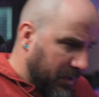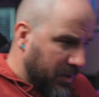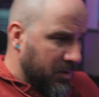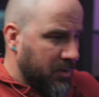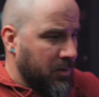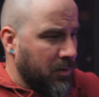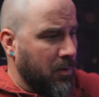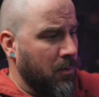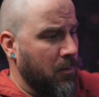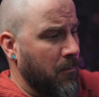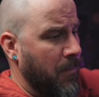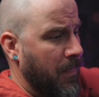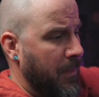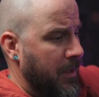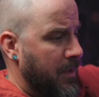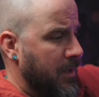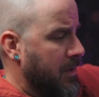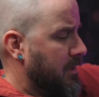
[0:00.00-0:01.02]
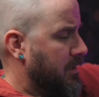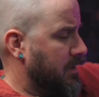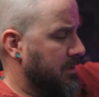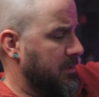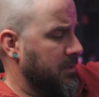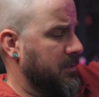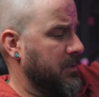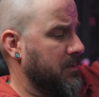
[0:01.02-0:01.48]
So
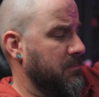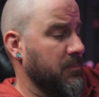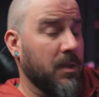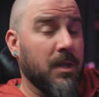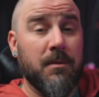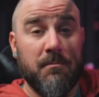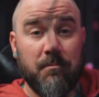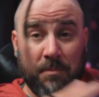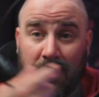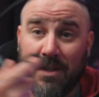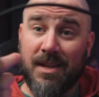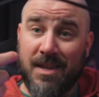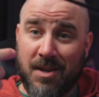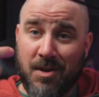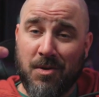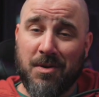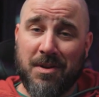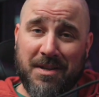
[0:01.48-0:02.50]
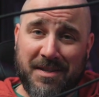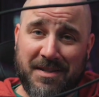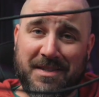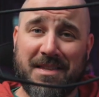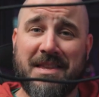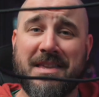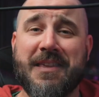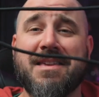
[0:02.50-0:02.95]
this is but here is
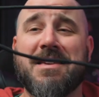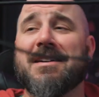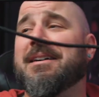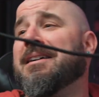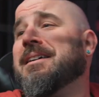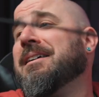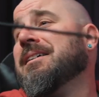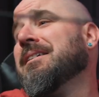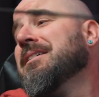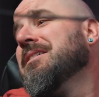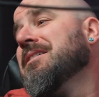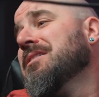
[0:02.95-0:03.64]
the